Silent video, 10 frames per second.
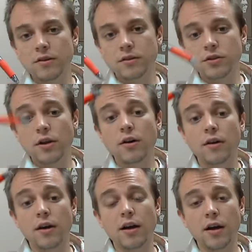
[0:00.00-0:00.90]

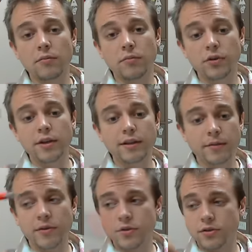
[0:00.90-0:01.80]
So look at
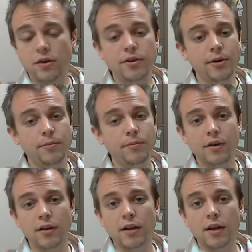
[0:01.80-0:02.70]
them. There's a chart in your
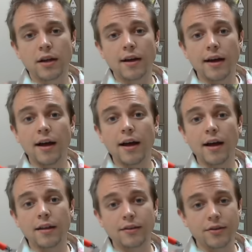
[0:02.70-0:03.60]
book
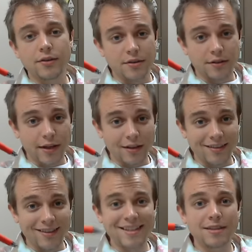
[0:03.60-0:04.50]
that
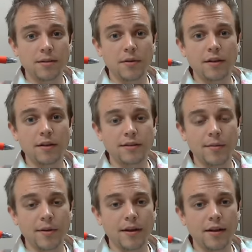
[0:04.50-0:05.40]
lists the
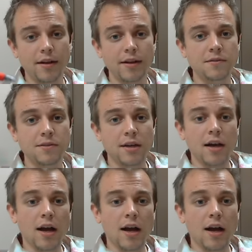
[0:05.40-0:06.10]
polyatomic ions.